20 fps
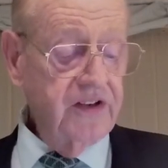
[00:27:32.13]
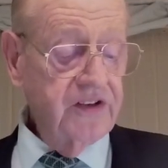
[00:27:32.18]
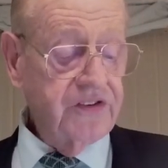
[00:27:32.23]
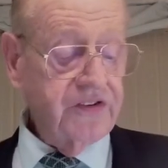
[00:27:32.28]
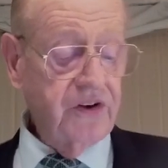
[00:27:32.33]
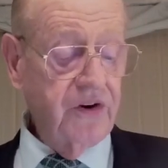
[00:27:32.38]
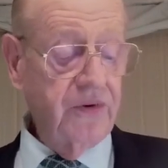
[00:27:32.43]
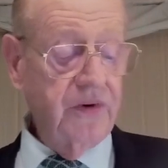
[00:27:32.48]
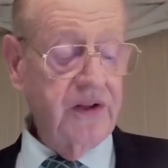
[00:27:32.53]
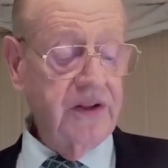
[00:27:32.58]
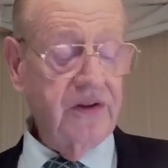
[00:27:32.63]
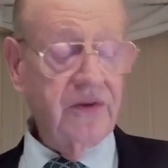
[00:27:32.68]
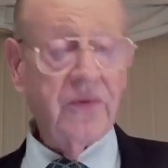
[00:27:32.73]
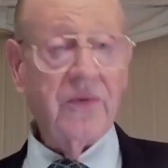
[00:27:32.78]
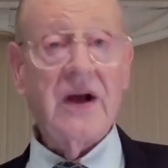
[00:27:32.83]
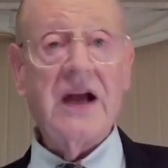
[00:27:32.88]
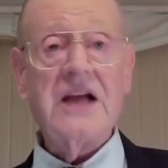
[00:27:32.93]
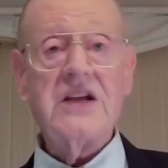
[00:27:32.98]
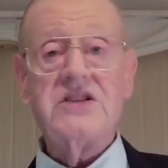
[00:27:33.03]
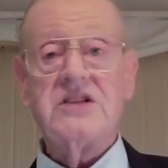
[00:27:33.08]
So when the
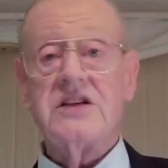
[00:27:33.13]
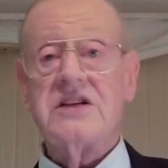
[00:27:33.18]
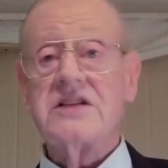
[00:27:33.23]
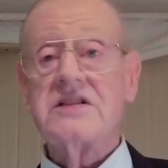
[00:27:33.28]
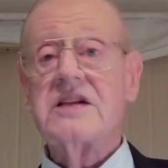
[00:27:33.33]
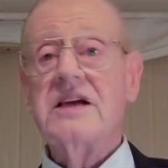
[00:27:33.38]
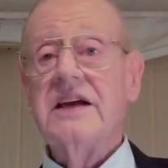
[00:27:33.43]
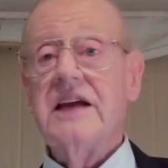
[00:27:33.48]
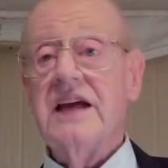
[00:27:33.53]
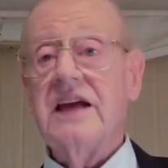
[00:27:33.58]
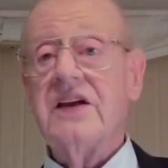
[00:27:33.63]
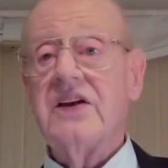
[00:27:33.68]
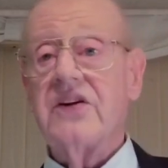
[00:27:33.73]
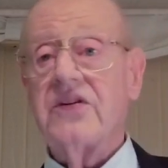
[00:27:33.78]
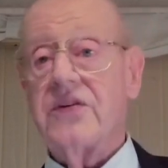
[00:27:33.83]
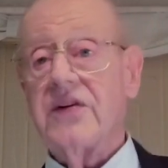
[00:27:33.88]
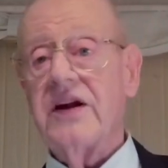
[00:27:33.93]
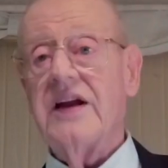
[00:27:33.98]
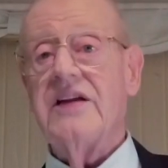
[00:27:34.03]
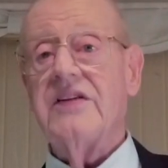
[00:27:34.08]
righteous
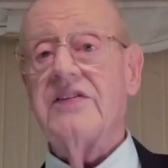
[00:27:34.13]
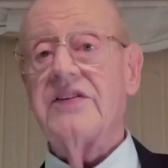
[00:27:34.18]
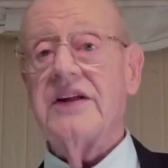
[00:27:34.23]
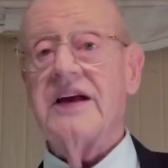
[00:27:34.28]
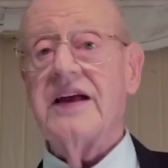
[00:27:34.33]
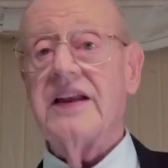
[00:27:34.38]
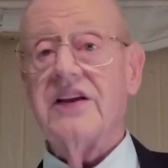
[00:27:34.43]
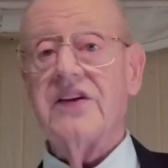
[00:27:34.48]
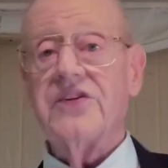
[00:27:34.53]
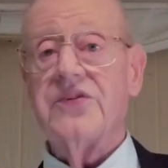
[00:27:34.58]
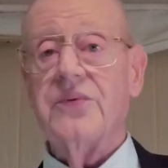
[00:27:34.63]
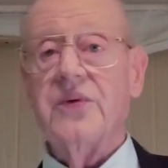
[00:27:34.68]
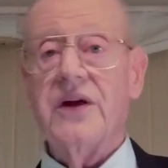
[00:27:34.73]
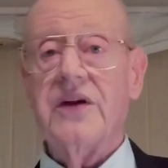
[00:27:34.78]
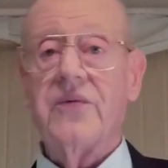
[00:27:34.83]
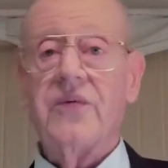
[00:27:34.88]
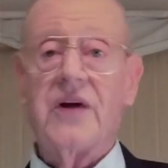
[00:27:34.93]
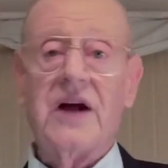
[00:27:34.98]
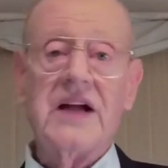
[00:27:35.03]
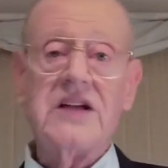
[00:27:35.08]
increase, that is,
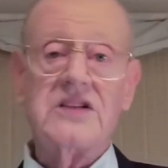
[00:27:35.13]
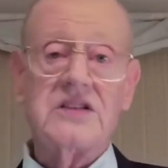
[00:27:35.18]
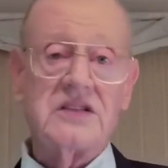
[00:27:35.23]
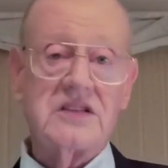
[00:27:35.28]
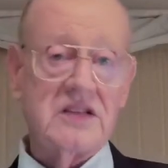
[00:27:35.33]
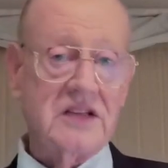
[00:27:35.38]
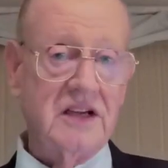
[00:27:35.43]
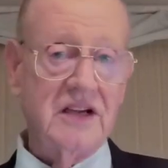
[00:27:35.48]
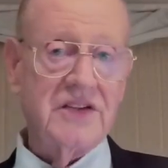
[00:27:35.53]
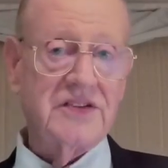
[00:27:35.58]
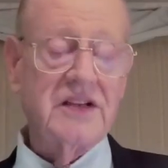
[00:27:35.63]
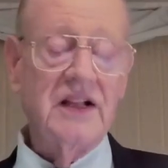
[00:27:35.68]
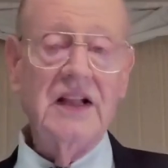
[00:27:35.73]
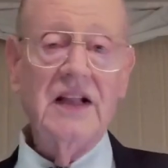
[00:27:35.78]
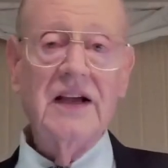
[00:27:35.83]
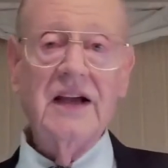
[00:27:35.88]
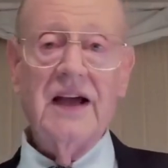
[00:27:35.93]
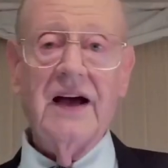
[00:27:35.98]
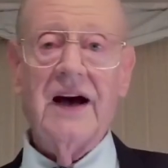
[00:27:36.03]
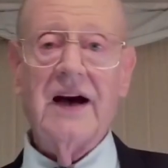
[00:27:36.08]
when
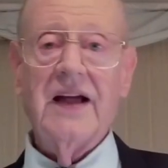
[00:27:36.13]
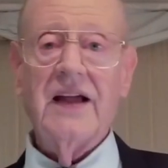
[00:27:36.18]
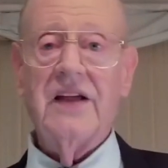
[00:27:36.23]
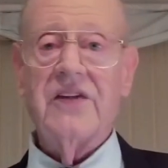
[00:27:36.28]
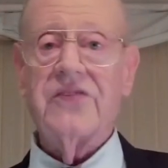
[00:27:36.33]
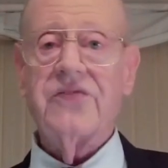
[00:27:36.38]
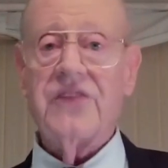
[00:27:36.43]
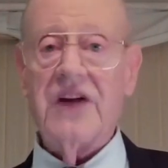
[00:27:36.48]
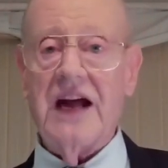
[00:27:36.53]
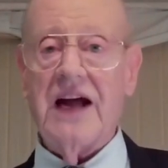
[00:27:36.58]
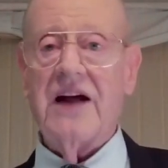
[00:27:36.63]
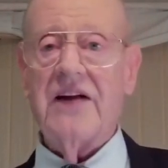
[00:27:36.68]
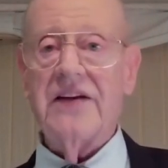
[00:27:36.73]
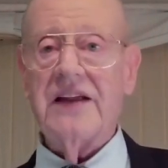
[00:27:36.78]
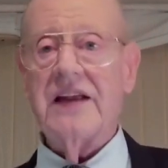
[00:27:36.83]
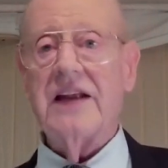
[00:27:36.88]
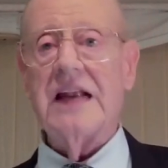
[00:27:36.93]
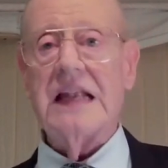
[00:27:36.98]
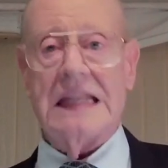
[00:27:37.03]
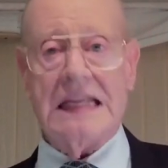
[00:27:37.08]
righteousness uh, is found
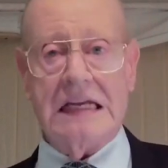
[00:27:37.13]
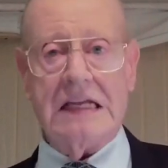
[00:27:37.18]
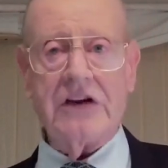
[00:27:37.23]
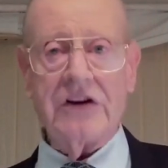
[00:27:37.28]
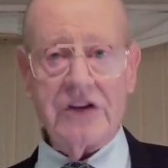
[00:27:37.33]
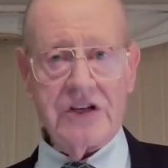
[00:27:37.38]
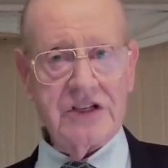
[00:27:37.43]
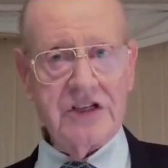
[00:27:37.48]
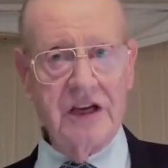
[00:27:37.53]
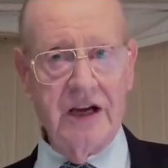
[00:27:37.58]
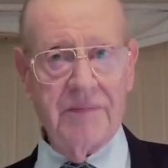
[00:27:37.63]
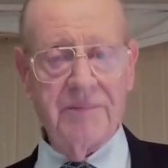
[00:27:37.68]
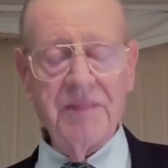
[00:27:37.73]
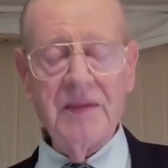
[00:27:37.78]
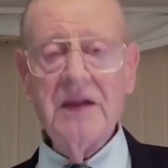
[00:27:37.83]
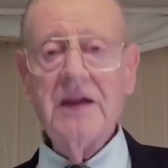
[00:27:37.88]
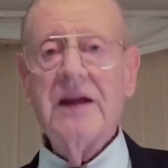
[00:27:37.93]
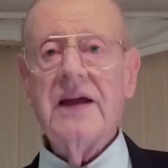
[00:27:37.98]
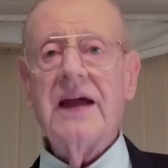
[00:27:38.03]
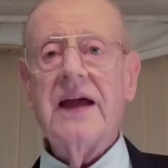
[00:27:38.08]
in leadership,
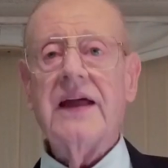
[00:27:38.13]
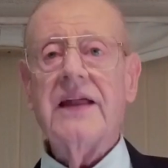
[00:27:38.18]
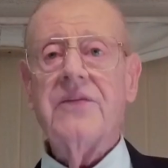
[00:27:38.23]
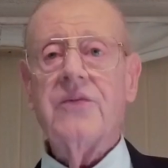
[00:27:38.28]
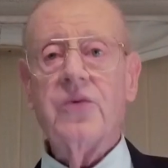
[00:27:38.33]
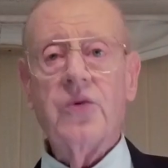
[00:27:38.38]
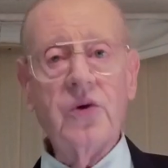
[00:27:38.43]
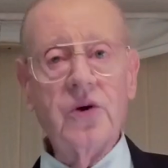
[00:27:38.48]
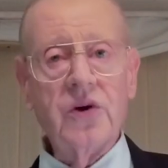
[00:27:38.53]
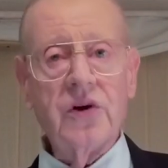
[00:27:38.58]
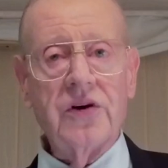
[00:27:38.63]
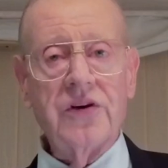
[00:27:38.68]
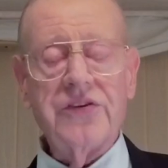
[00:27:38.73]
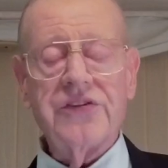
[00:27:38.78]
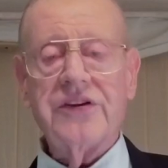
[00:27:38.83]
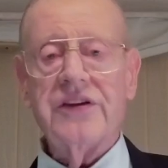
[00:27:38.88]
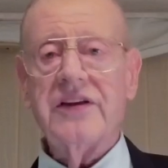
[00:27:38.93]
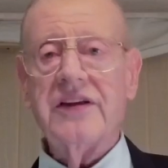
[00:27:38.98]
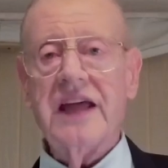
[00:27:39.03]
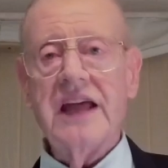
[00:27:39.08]
and rulers
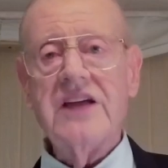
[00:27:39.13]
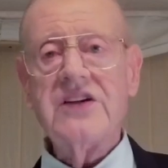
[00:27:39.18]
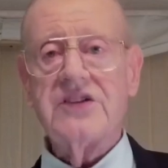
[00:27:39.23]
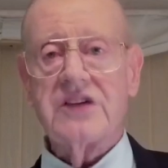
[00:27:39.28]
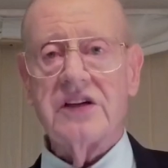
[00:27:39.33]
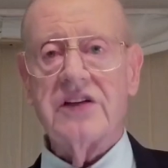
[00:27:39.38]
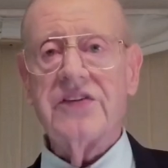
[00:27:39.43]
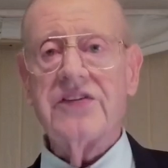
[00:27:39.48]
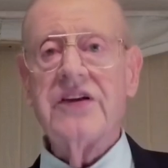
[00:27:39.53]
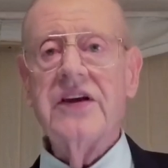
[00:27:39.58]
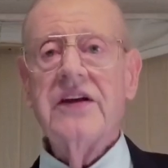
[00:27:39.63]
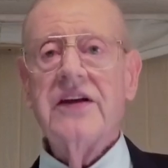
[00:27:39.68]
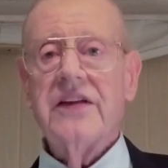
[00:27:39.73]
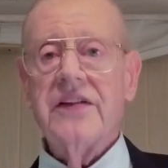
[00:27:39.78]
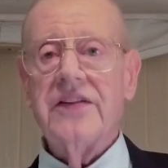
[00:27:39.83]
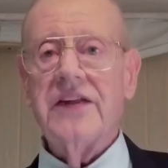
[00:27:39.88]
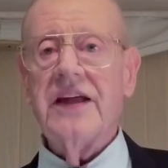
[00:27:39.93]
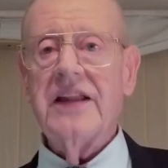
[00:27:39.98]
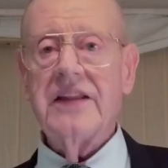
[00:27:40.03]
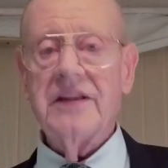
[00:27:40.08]
and nations,
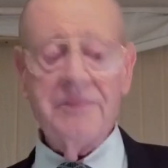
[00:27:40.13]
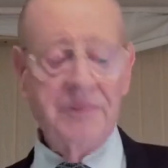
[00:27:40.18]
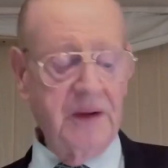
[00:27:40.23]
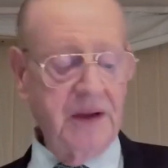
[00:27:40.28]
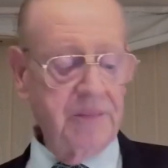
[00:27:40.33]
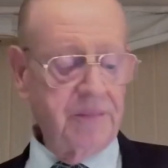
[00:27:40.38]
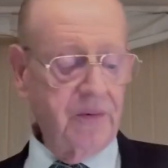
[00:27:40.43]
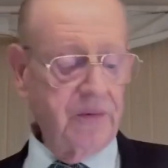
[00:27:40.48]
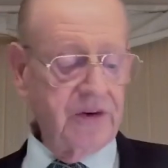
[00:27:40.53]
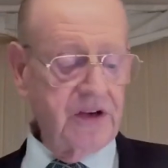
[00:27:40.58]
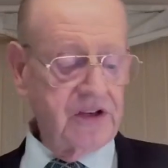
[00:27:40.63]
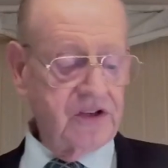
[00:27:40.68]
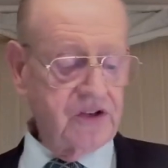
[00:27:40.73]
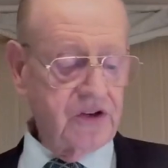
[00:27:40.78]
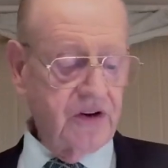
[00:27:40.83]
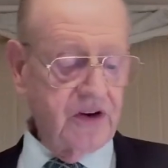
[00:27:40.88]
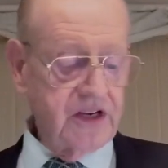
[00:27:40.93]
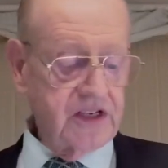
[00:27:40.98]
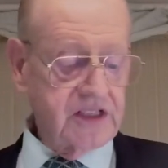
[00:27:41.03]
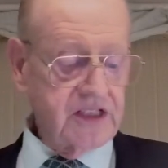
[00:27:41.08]
then the people
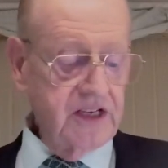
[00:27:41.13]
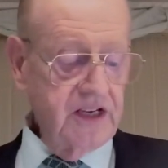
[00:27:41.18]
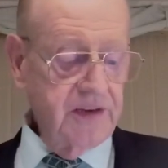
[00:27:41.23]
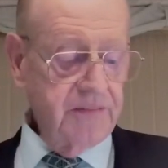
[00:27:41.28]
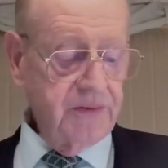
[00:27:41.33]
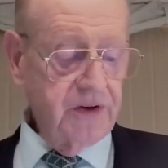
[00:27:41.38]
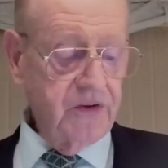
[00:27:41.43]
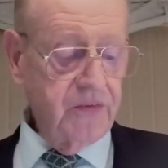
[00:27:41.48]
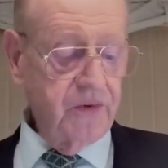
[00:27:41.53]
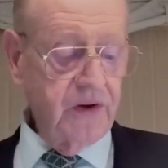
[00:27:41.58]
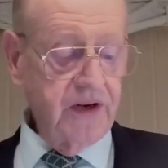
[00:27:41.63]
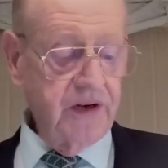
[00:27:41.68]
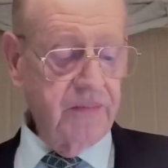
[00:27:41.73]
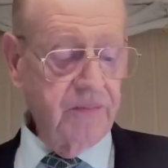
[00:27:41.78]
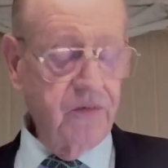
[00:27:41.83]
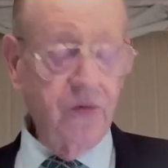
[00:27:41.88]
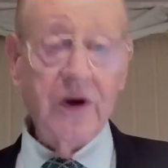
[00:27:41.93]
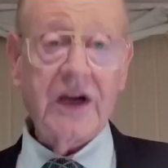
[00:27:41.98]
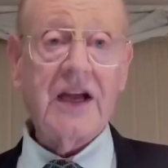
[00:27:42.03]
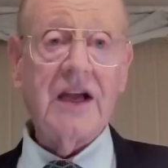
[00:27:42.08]
rejoice. But when a
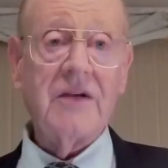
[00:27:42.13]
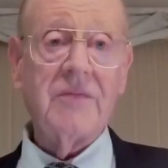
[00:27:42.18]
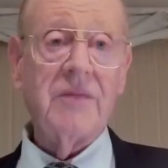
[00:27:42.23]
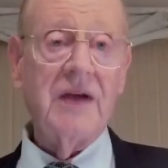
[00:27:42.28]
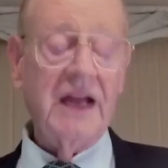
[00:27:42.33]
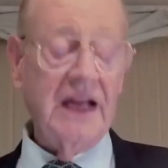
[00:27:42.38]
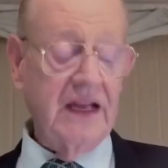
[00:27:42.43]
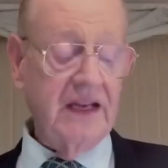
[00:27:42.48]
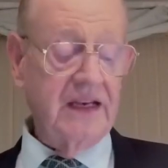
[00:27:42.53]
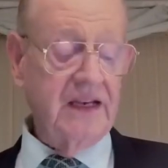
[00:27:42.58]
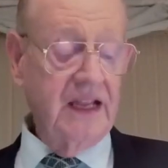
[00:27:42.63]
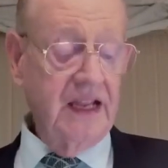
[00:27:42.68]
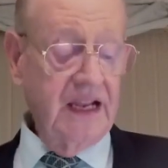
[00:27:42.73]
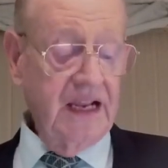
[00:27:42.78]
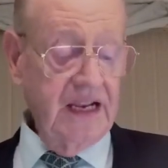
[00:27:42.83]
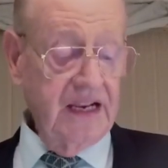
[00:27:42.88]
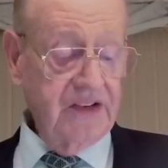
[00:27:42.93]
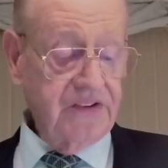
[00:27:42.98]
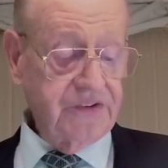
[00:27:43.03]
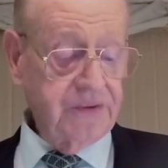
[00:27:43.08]
wicked man
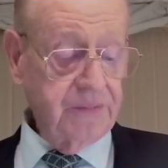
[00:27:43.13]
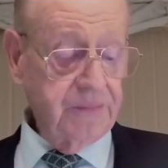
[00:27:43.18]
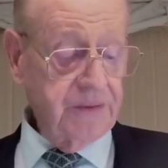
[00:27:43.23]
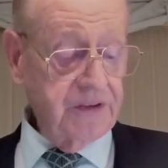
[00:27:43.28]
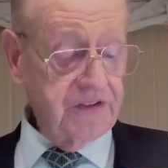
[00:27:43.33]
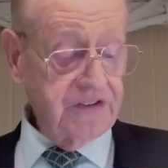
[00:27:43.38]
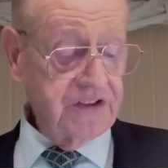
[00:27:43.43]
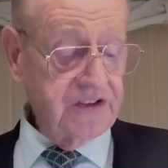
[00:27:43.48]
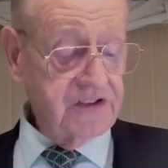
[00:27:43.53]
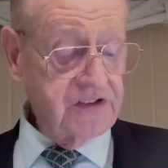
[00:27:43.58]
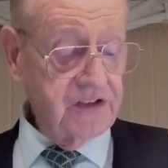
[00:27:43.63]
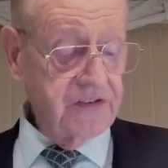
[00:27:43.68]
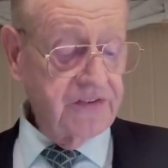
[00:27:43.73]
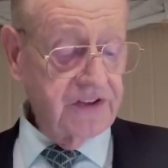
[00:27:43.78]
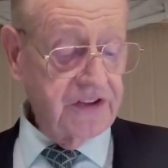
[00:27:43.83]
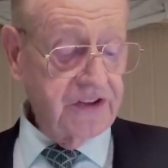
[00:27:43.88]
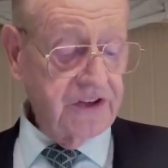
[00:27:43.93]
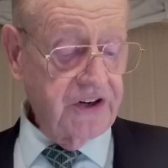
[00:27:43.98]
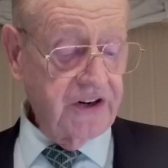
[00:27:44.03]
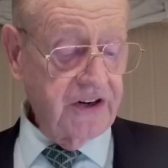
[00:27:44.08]
is in position of
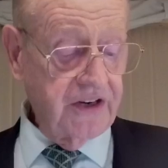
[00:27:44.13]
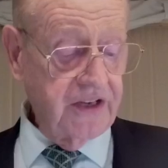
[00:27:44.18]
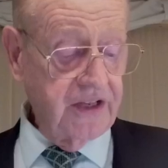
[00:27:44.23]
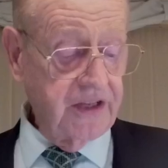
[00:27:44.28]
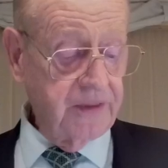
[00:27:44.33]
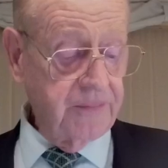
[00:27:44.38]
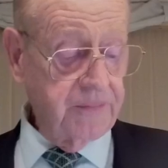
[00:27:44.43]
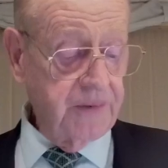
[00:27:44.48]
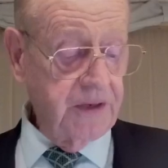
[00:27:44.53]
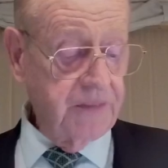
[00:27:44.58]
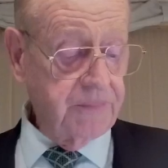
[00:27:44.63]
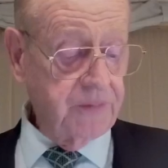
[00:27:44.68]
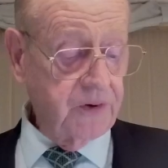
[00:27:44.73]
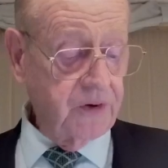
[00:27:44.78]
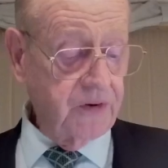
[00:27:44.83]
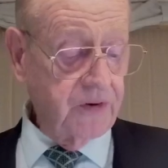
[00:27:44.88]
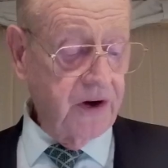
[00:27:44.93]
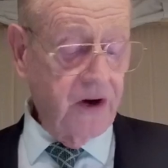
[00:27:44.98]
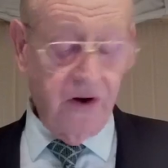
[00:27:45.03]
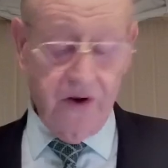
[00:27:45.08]
authority, the people
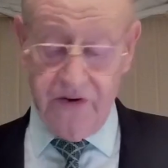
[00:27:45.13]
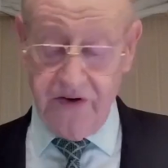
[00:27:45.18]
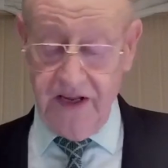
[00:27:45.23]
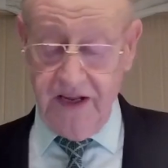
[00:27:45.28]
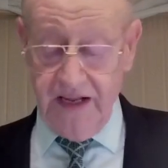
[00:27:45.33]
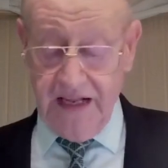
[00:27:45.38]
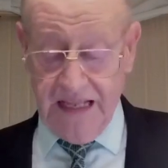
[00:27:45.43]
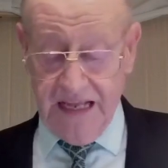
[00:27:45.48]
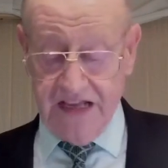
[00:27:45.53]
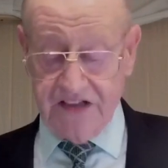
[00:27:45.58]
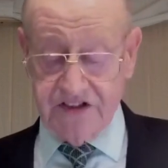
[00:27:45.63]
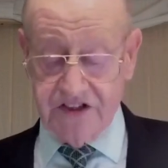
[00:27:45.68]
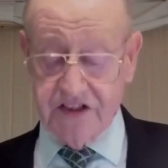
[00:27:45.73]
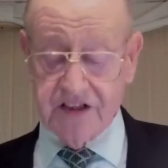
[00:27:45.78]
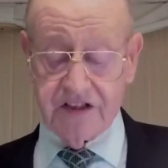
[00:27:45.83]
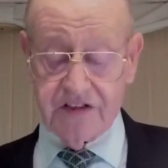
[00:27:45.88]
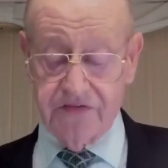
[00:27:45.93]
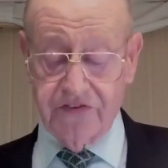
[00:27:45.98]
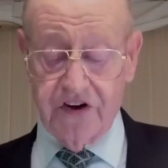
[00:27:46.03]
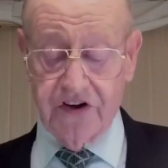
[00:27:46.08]
groan. That's
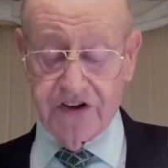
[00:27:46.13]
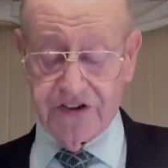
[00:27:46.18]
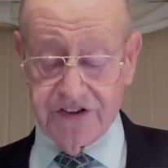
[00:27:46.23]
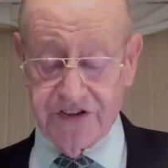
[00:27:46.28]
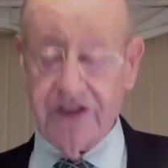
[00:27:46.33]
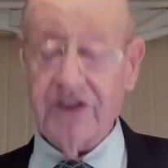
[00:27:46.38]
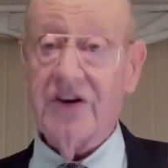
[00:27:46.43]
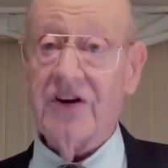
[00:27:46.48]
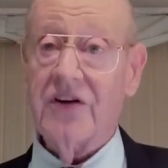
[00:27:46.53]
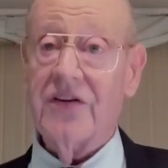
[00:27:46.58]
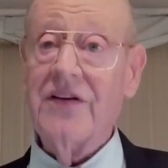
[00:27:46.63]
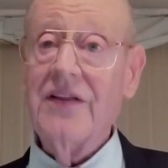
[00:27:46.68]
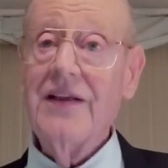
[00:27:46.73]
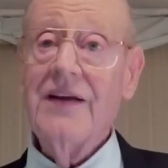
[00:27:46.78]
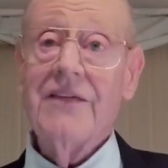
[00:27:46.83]
just verse 2.